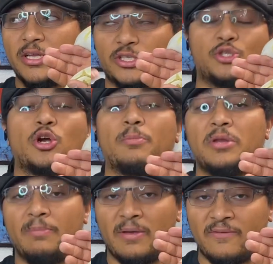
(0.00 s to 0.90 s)
determined
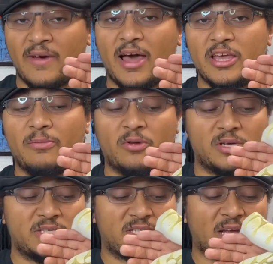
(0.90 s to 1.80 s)
to be valuable
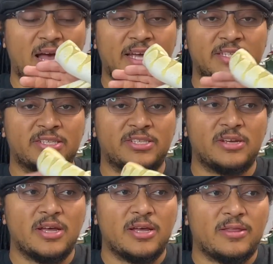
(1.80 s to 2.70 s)
assigns
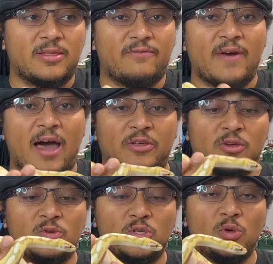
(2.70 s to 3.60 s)
the
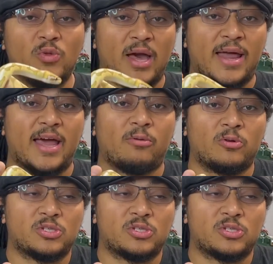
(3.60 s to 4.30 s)
value to that animal.